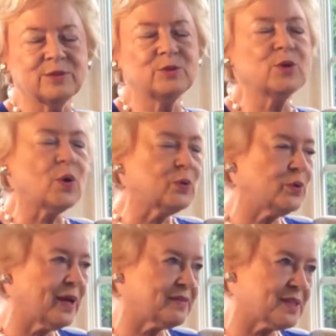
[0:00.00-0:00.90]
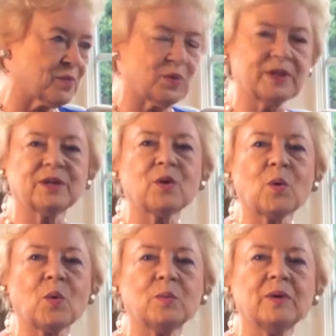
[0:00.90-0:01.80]
You know you have someone at
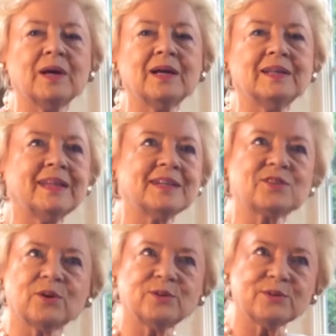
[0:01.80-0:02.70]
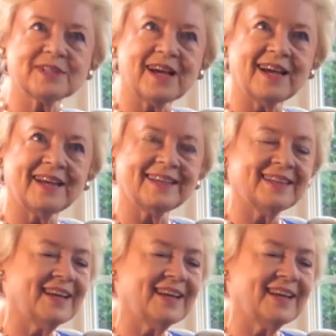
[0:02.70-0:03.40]
home that's on your side.